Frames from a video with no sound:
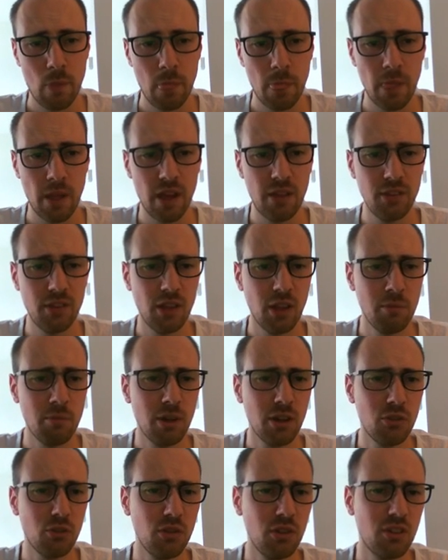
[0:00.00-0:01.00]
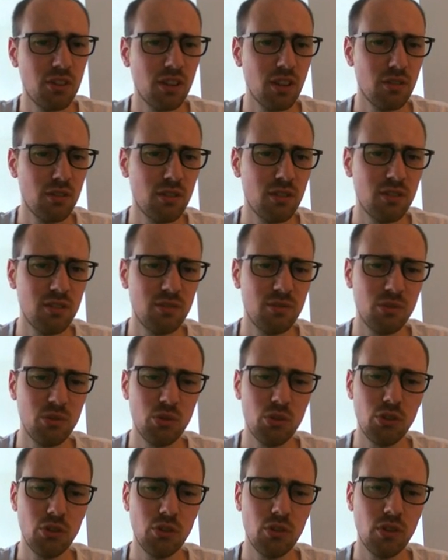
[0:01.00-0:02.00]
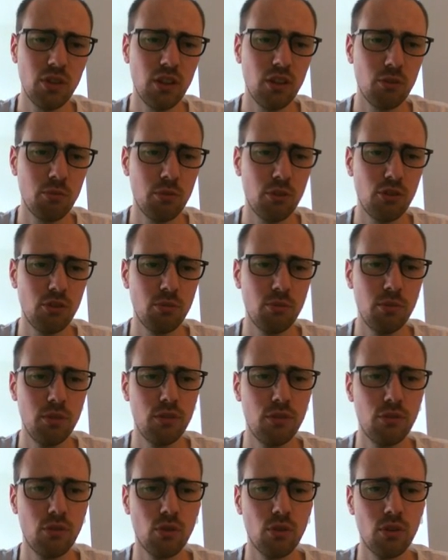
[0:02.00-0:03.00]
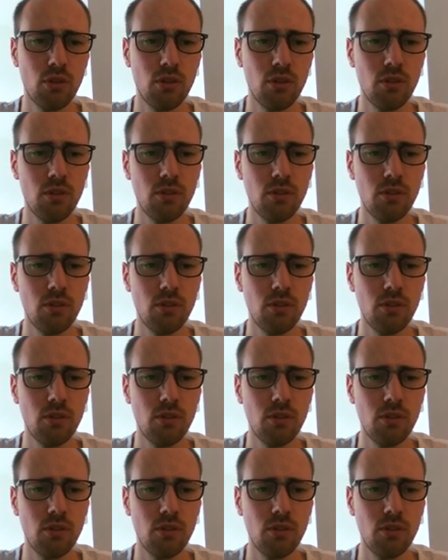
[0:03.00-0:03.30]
And the knight back to e7 also allows bishop b4.